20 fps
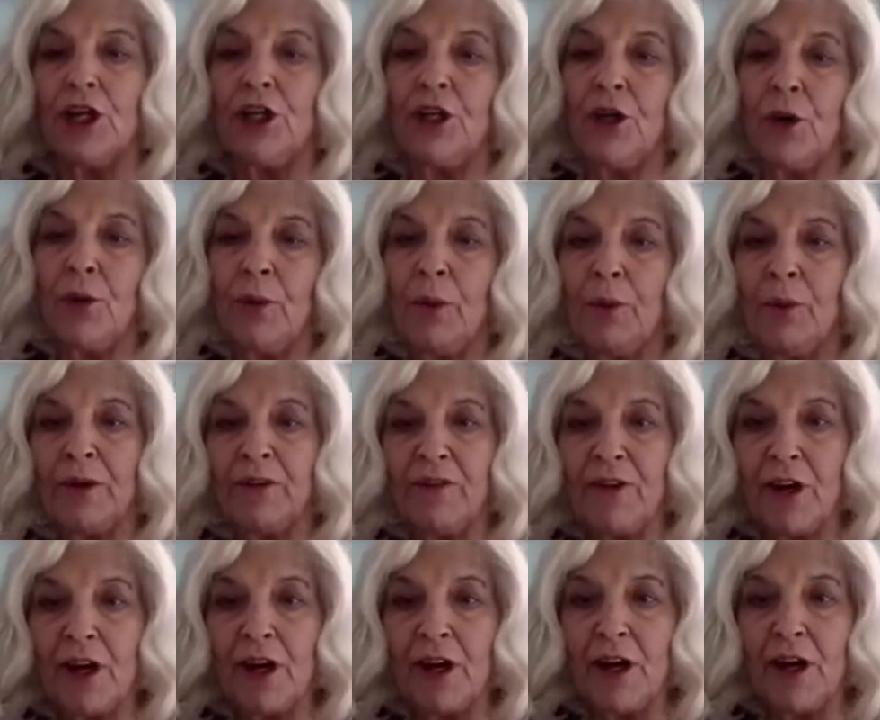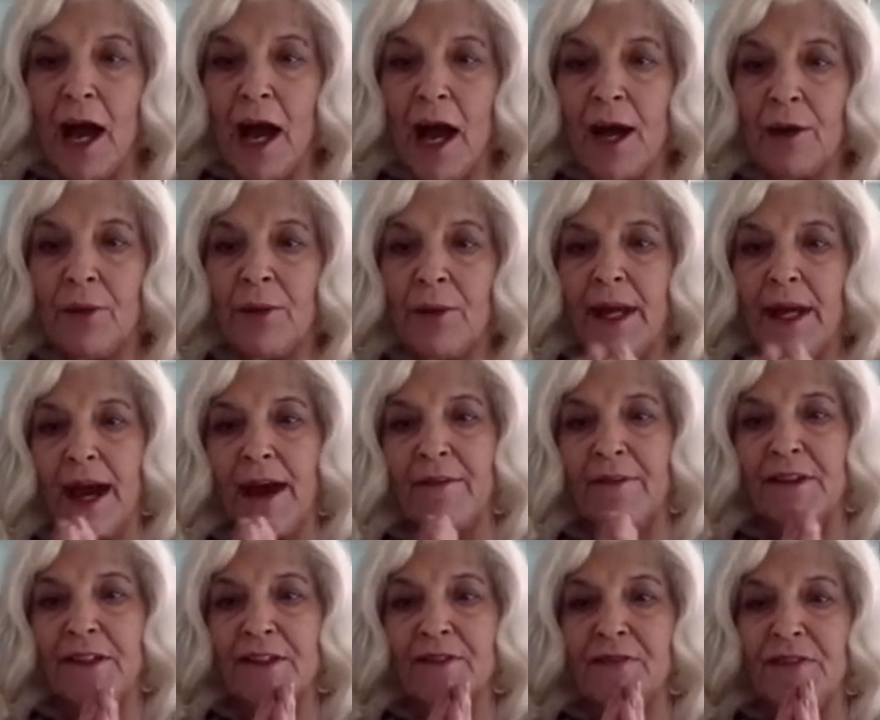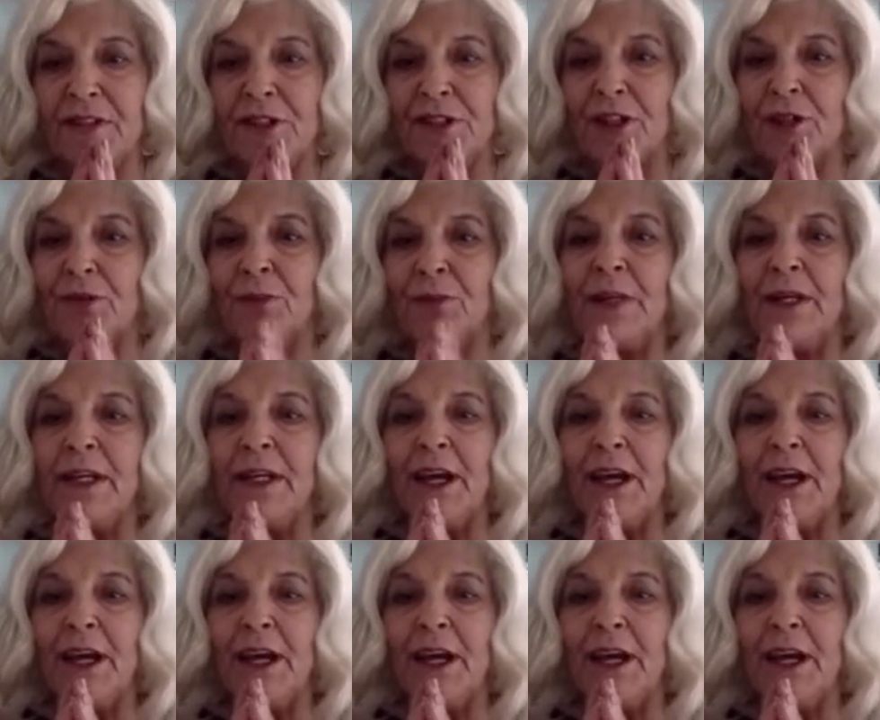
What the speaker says: You know, when we're very young, we have this vision.